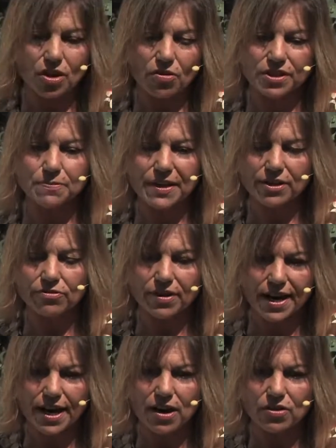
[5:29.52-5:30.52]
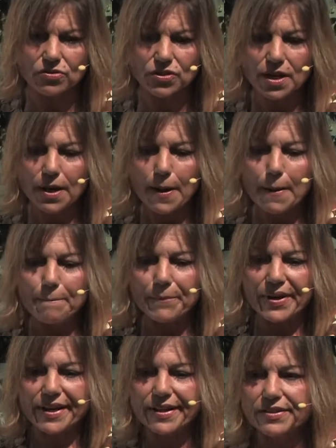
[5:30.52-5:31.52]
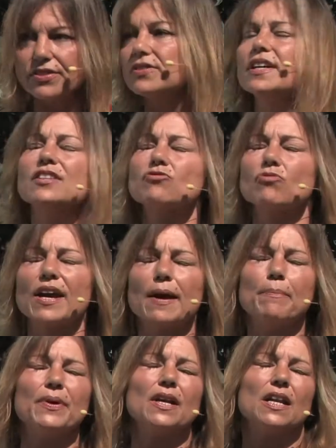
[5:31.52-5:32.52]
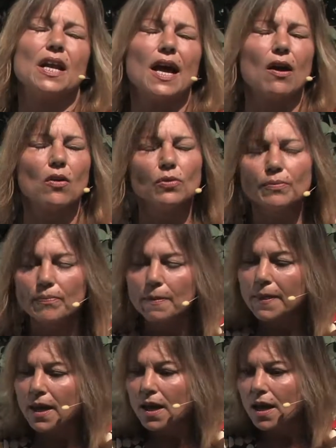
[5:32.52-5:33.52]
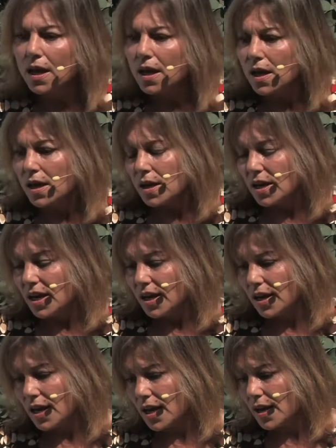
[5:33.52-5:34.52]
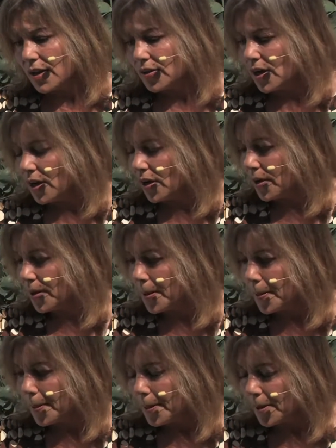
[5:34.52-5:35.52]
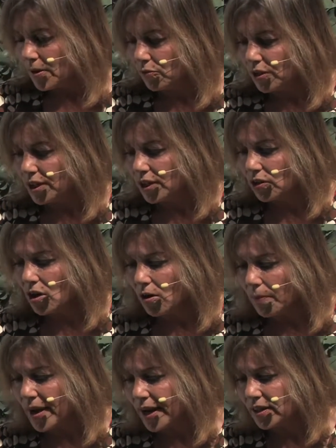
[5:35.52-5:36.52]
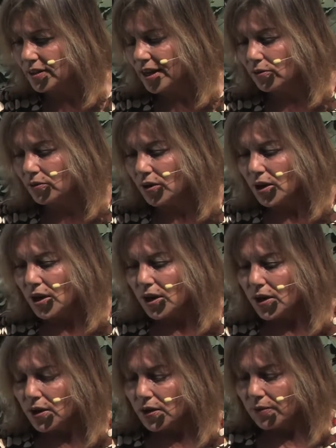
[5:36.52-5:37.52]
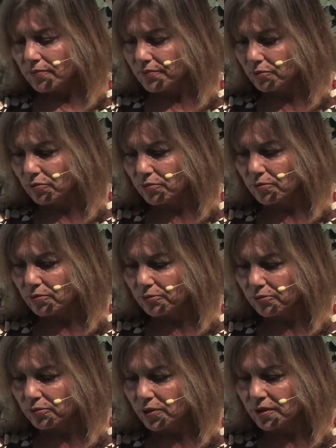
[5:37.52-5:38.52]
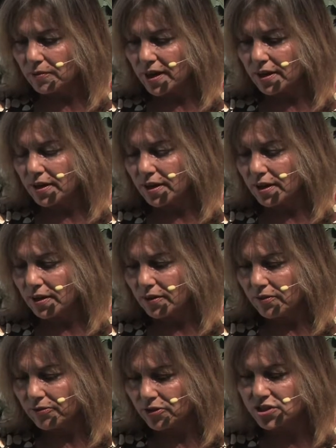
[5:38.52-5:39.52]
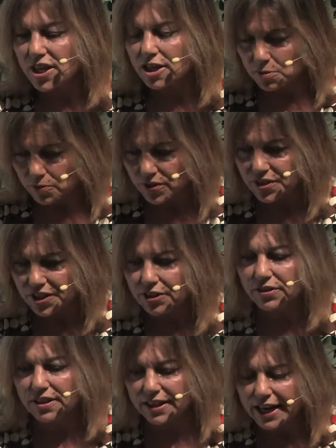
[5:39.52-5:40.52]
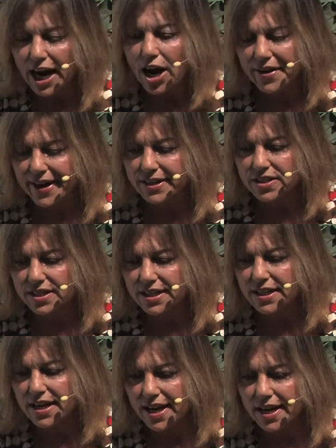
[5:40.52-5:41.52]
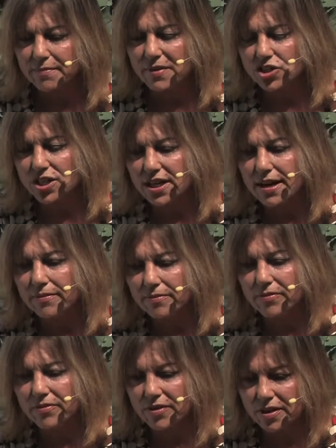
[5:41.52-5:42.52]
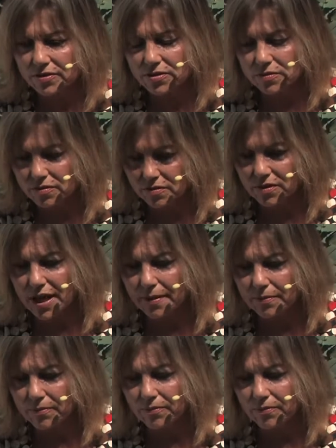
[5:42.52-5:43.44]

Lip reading: always been around, but it's rampant now. And we can go back now. When my first husband was killed in the car accident, I had mentioned there's that